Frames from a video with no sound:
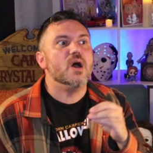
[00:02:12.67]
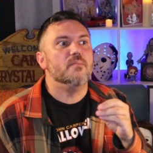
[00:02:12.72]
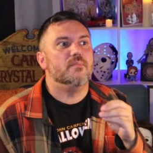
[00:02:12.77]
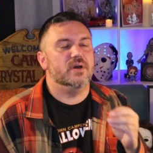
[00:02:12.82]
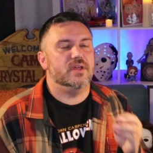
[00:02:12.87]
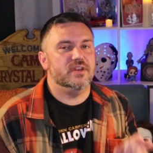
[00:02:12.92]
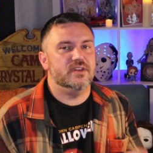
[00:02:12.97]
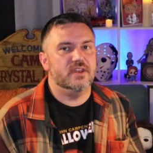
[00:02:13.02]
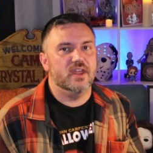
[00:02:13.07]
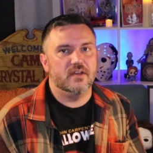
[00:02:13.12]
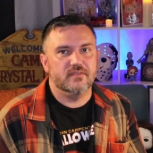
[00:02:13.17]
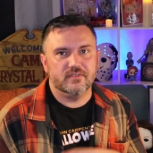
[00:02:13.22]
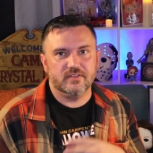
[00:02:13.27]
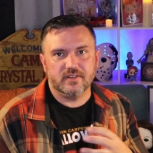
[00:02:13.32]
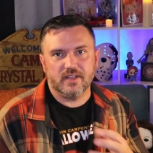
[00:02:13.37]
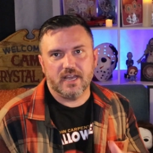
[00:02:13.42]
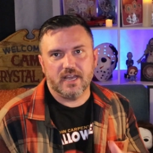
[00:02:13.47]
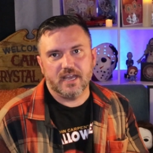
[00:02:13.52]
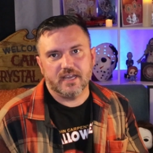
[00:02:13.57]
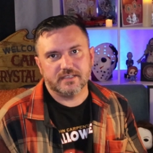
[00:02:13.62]
but
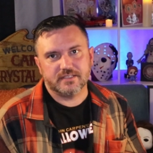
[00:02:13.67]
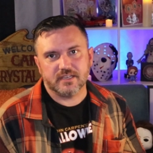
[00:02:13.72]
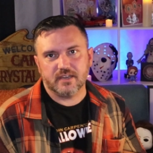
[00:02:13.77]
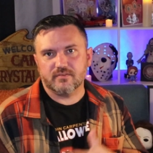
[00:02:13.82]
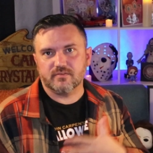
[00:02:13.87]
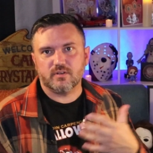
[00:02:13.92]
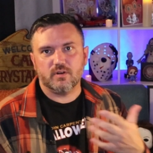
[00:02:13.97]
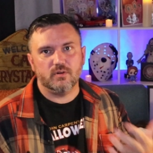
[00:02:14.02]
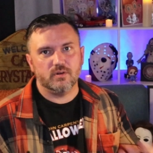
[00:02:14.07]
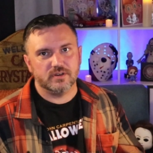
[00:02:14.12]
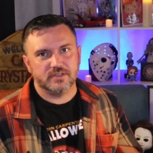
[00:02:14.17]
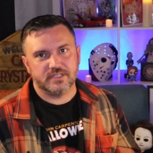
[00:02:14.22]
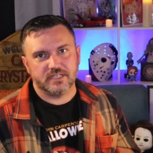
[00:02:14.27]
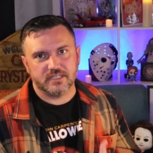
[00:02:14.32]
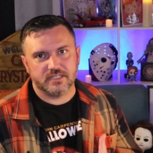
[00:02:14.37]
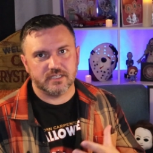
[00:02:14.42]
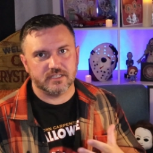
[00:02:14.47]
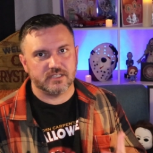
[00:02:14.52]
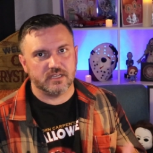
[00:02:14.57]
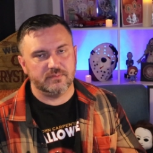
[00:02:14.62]
nonetheless, of course,
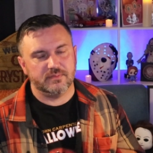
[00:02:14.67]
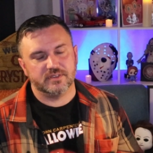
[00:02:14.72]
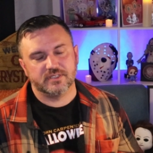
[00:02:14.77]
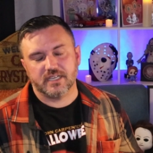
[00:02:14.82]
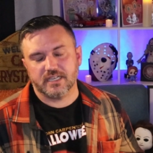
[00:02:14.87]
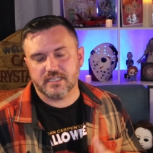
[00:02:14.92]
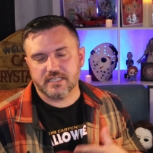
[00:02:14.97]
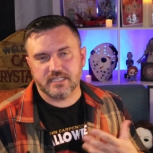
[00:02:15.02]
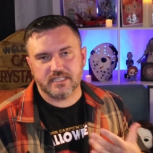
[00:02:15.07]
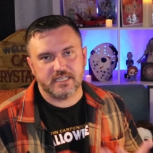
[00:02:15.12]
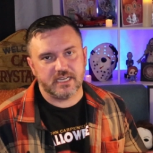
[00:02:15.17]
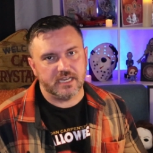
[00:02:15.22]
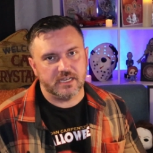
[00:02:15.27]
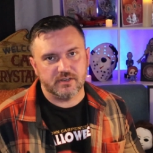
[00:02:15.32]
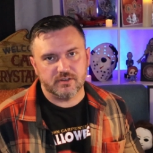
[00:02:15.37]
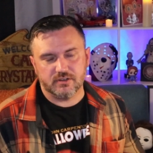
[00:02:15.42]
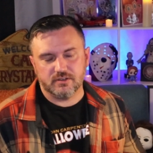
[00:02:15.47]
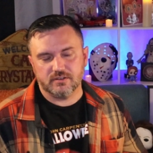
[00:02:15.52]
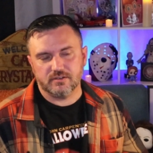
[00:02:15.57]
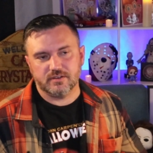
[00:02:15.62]
this is almost like
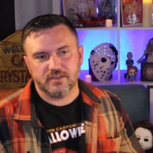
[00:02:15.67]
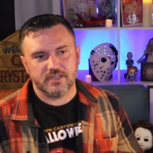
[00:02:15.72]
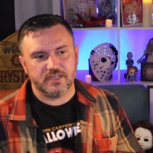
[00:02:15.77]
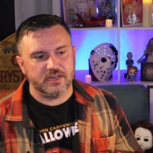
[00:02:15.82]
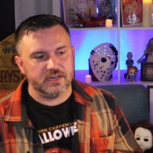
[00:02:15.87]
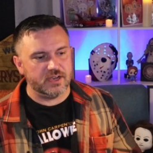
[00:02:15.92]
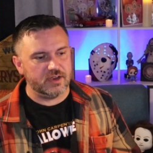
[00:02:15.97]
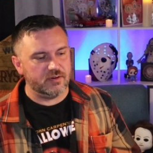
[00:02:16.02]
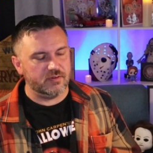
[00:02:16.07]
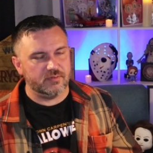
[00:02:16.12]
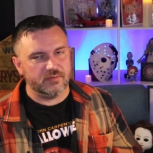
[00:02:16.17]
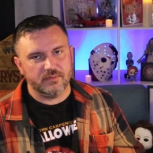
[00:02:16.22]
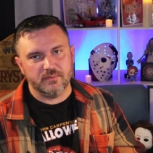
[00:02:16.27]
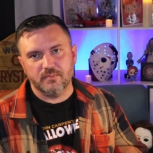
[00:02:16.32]
standard, you know,